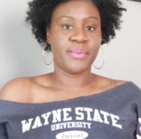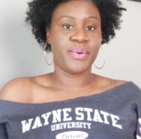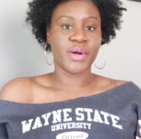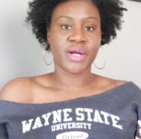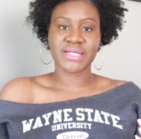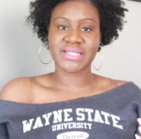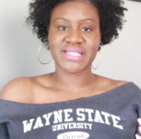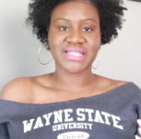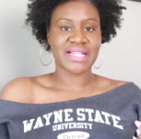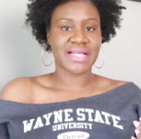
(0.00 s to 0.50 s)

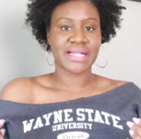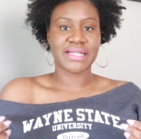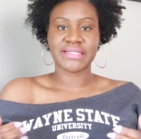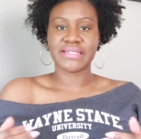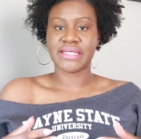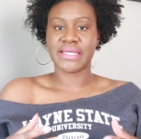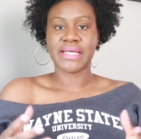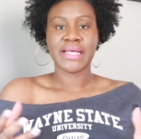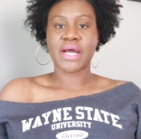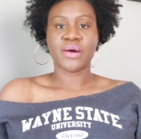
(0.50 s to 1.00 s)

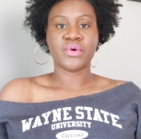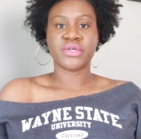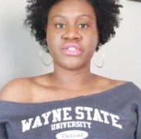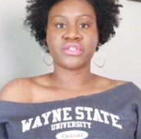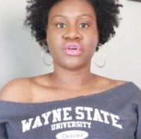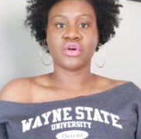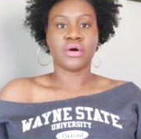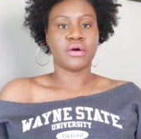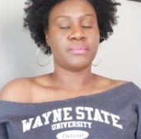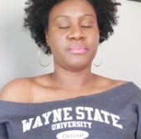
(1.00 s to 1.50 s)
personality, that
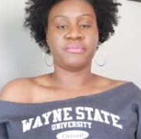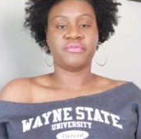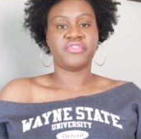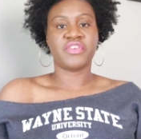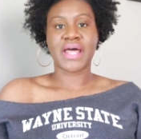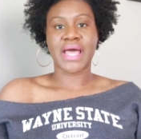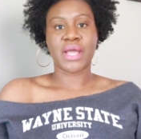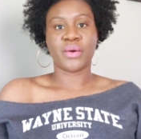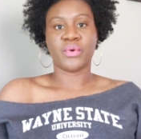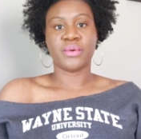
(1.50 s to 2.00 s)
wasn't gonna
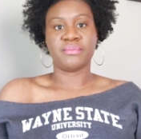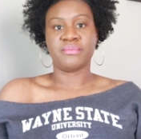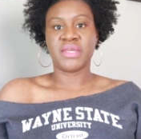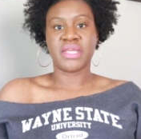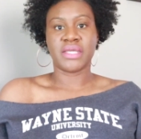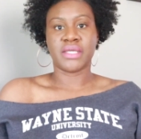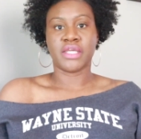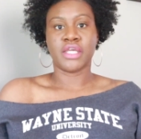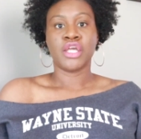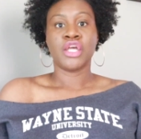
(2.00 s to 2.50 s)
fly with
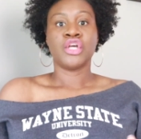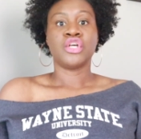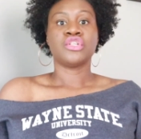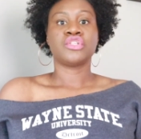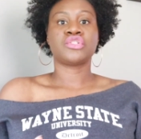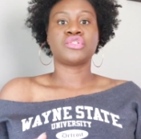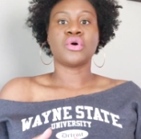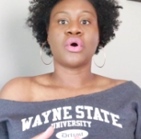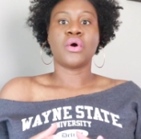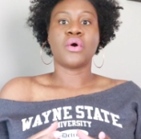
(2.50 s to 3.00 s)
me.
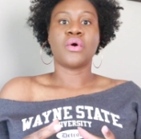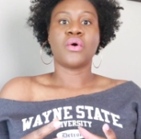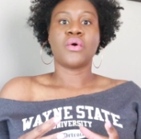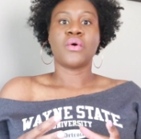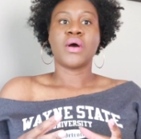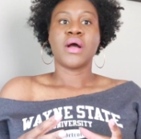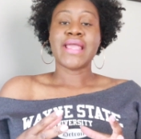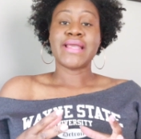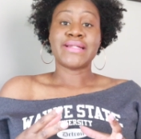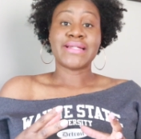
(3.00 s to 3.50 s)

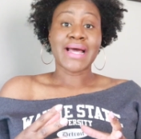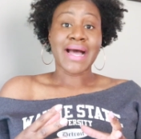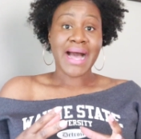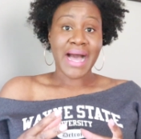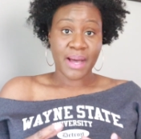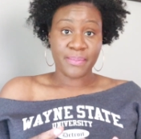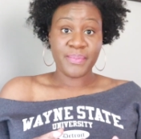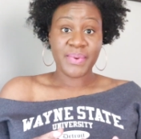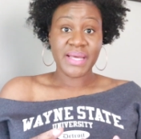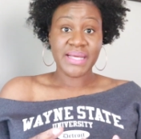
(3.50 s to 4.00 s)
So it
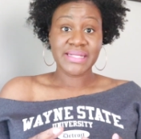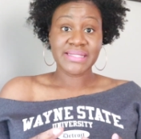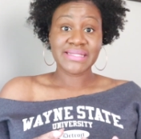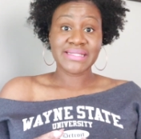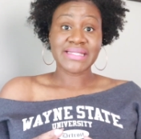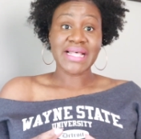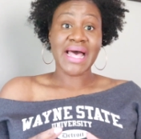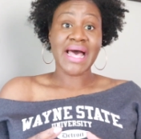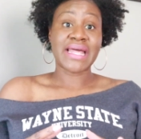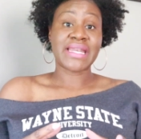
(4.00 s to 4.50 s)

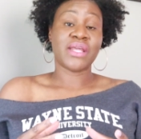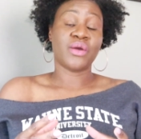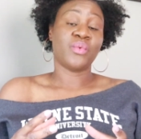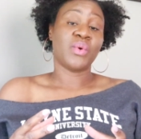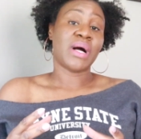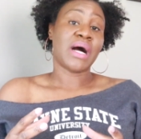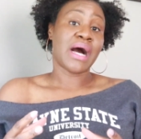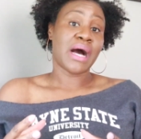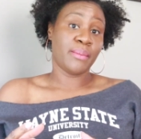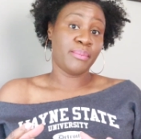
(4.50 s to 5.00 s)
happens and it
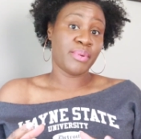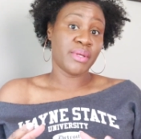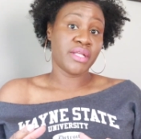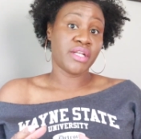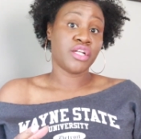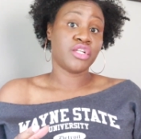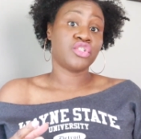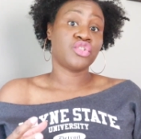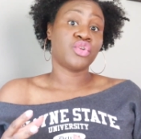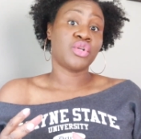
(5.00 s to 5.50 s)
will
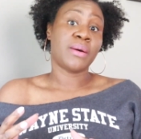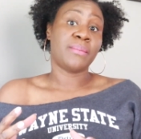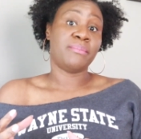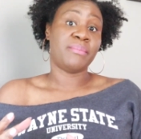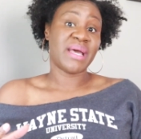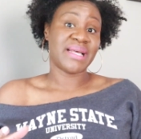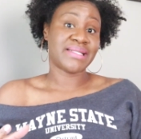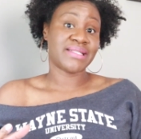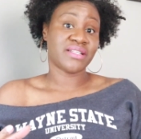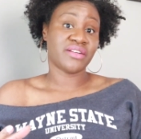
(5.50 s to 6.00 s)
happen to the
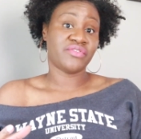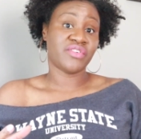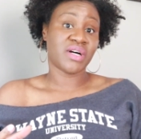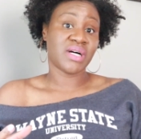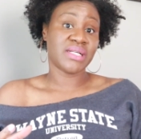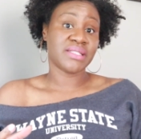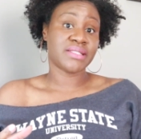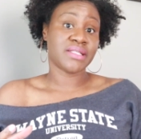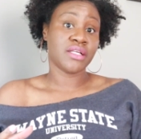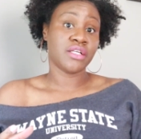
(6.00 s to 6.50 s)
best of
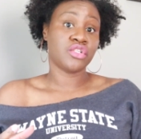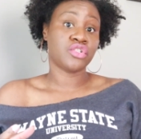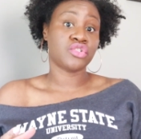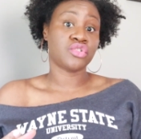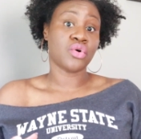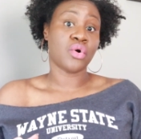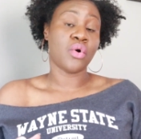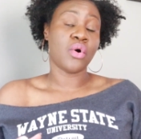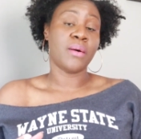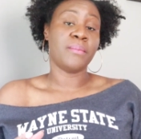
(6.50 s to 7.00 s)
us.
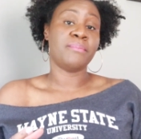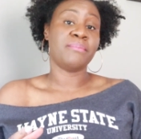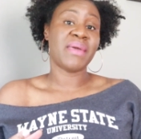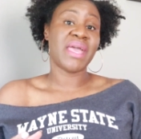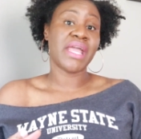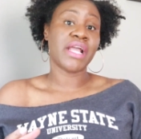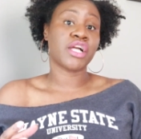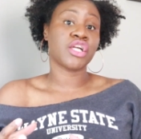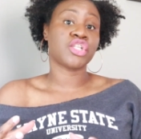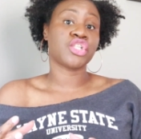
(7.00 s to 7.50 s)
So
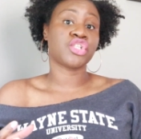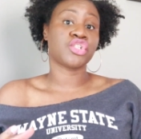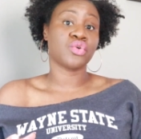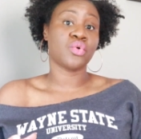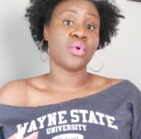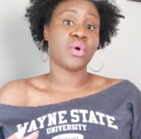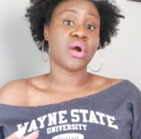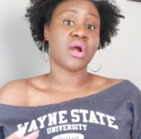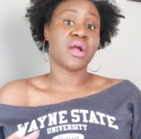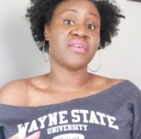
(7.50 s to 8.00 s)
make
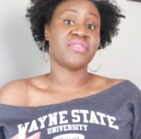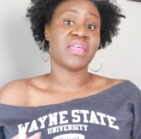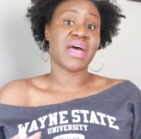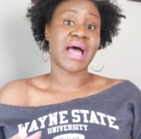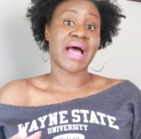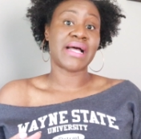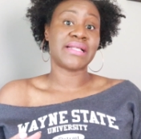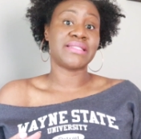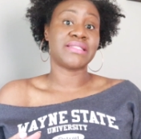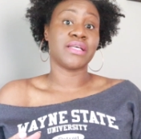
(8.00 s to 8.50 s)
sure
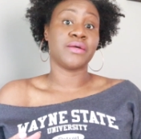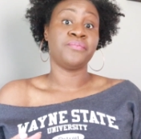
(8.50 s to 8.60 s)
that